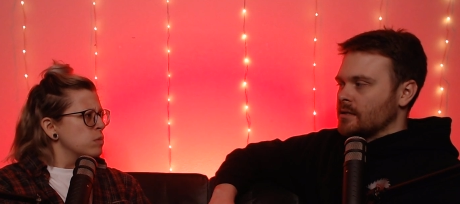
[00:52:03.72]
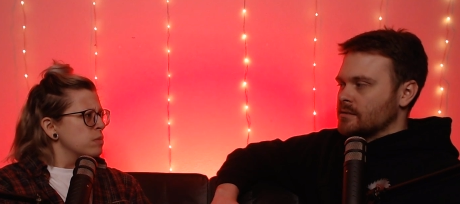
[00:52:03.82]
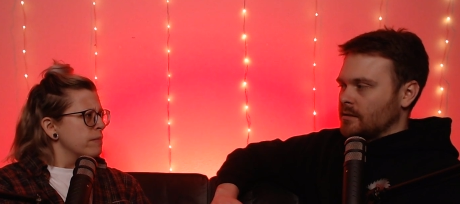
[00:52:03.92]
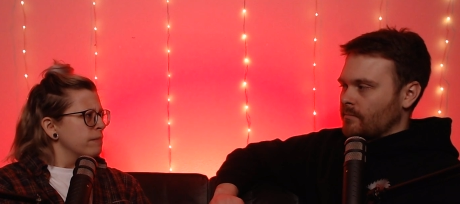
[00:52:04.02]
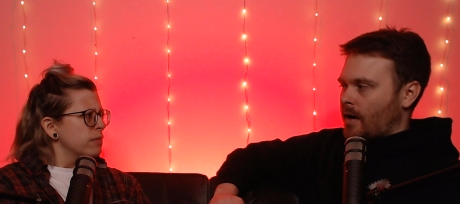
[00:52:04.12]

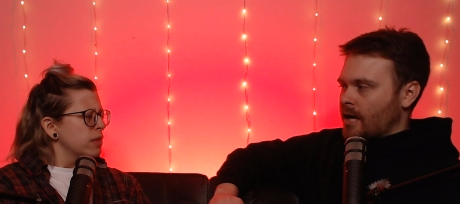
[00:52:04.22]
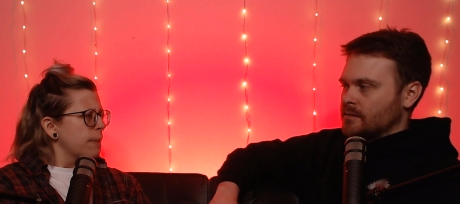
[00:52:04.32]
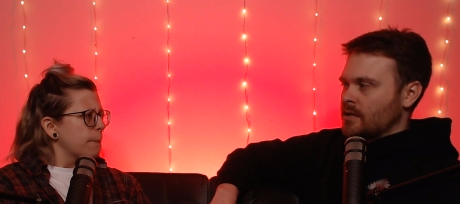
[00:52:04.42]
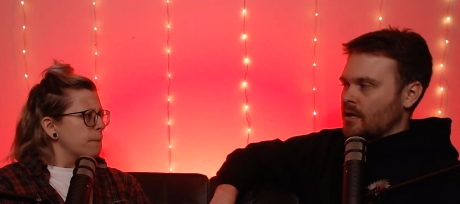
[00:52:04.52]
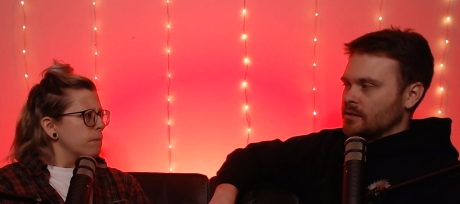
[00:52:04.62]
Speaker 1: the mind
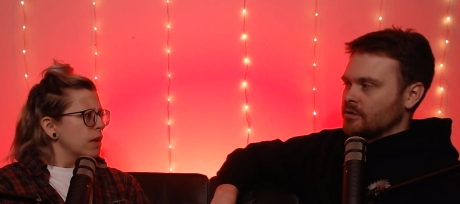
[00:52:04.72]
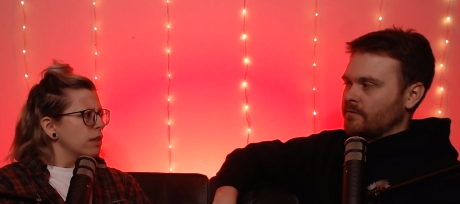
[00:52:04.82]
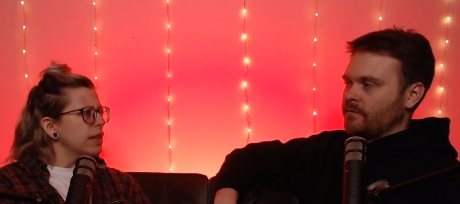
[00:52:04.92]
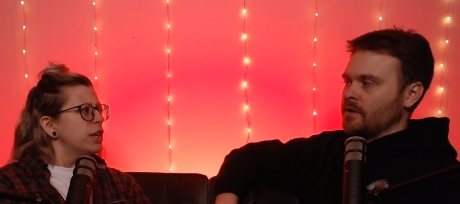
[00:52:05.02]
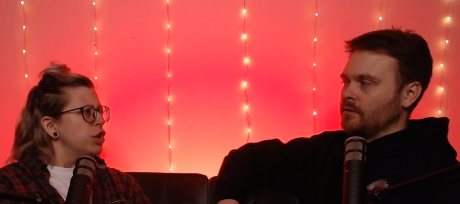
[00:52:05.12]
touch
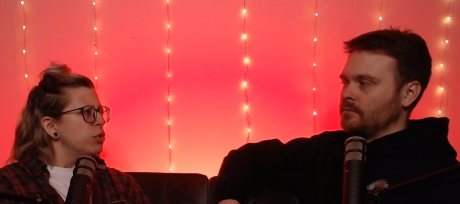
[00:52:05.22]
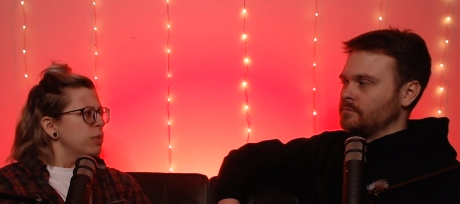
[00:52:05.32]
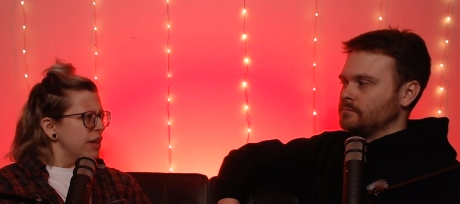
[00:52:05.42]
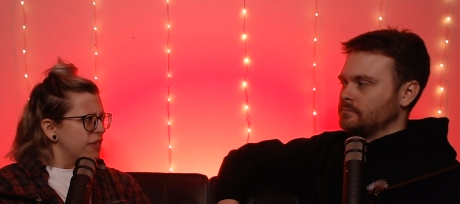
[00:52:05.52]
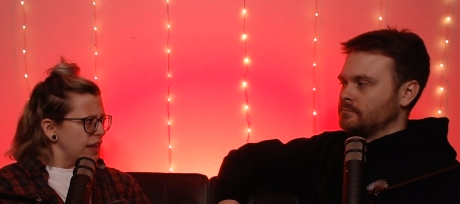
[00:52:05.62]
Speaker 2: like feel. You
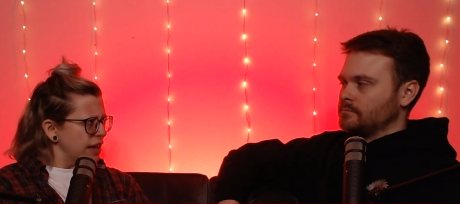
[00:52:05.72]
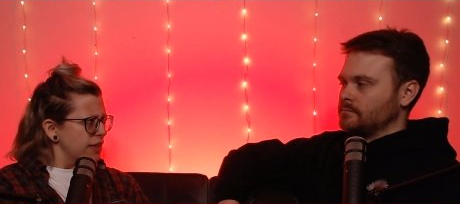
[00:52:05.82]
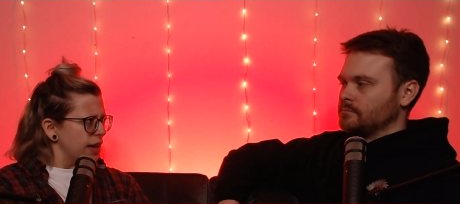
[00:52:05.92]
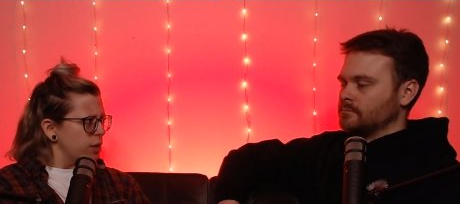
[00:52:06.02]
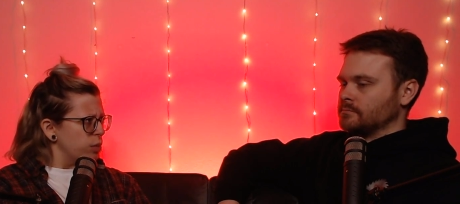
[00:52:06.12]
would think
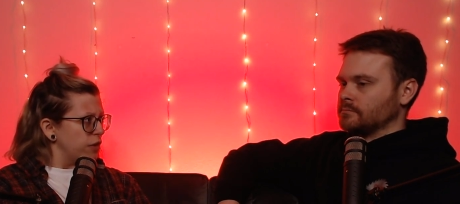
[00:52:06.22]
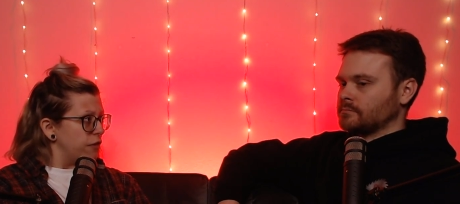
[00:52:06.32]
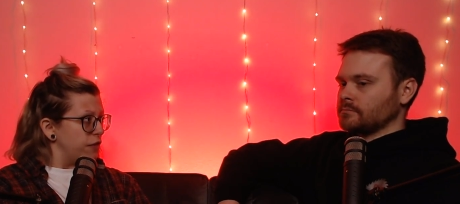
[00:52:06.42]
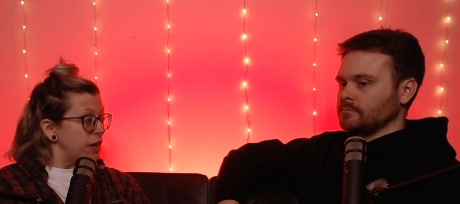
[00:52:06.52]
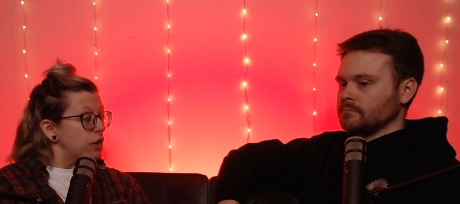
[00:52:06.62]
that it would
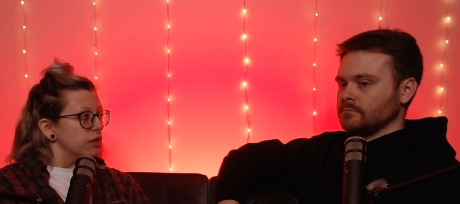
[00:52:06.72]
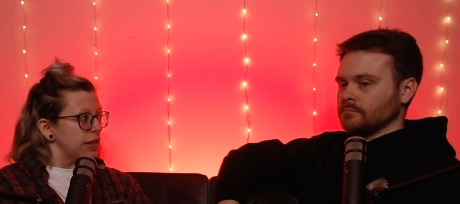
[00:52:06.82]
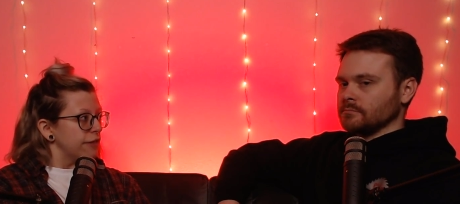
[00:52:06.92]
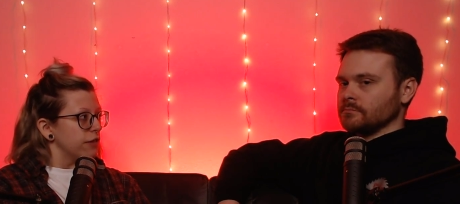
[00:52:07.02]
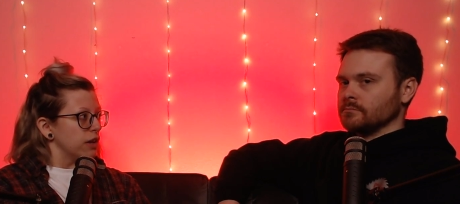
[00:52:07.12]
feel
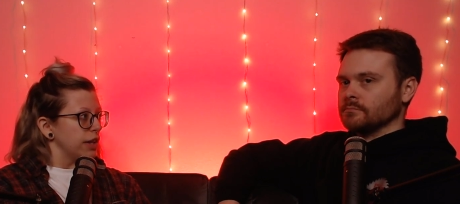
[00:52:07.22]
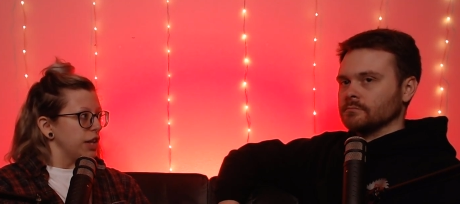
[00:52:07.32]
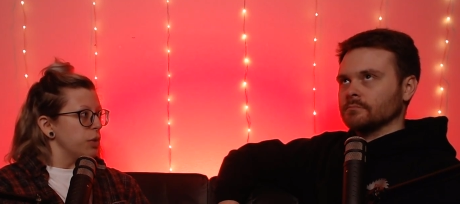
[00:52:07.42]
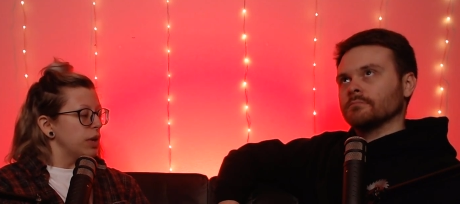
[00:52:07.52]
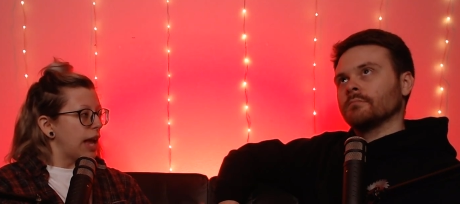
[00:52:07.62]
different. Like
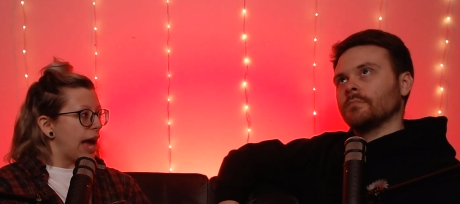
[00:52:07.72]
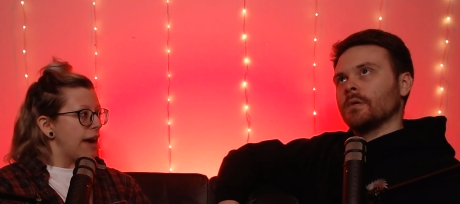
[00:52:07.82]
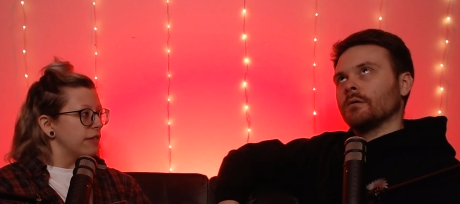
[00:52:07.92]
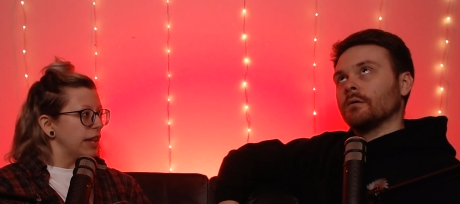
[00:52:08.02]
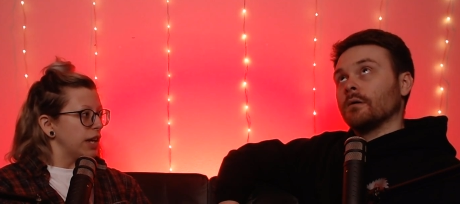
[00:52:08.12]
you would
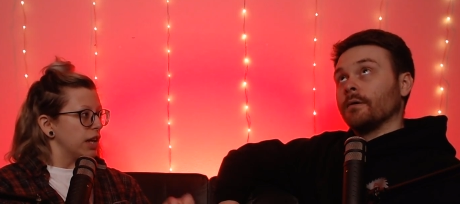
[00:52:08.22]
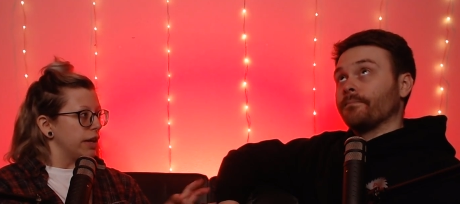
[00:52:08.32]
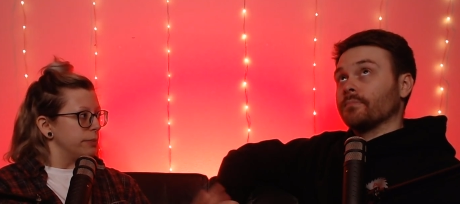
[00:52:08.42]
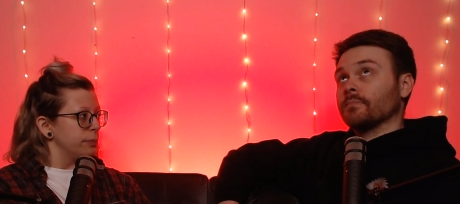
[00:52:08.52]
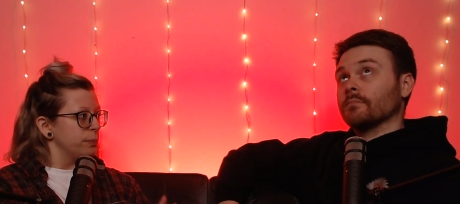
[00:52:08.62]
have like
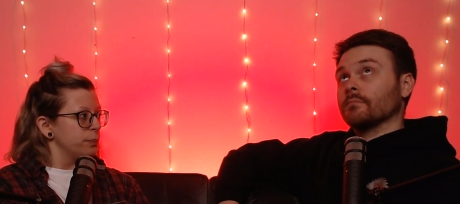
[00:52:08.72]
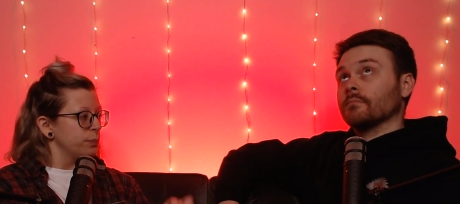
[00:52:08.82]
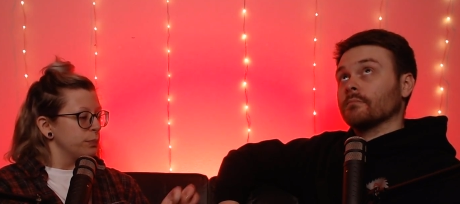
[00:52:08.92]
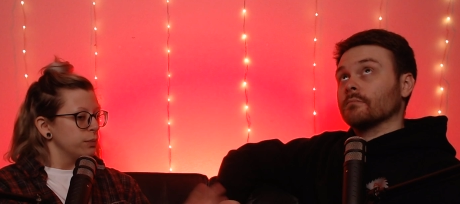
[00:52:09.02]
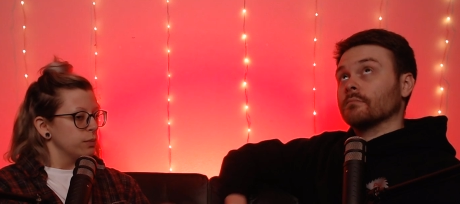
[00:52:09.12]
a,
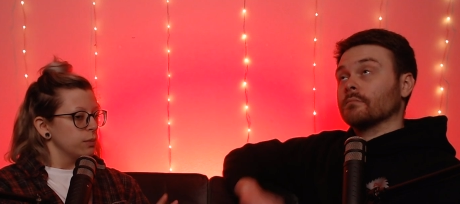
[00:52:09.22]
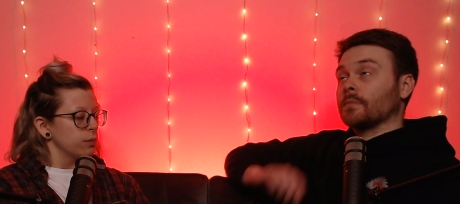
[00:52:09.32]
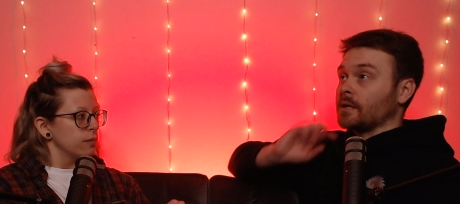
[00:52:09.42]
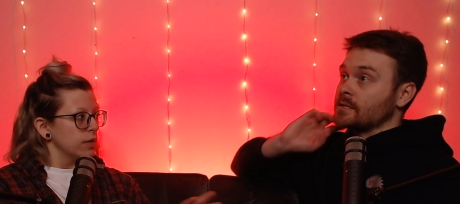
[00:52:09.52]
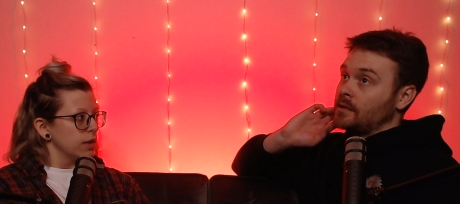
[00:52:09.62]
Speaker 1: I
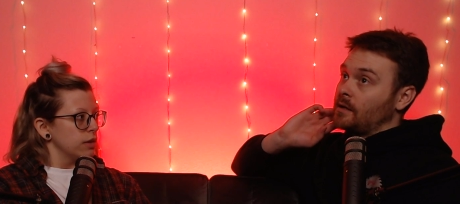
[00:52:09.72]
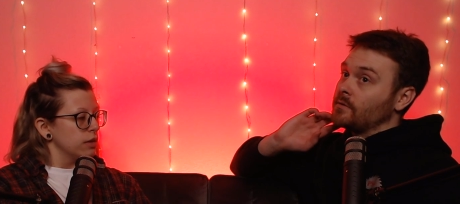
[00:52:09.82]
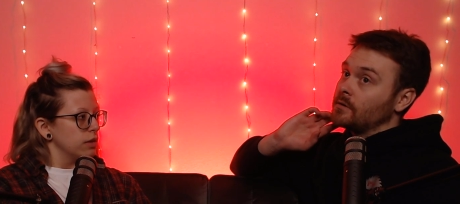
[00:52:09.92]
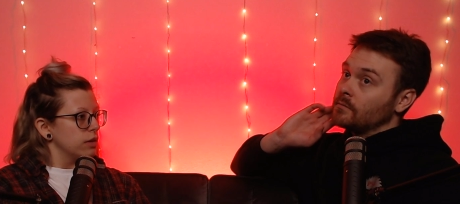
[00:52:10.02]
guess you never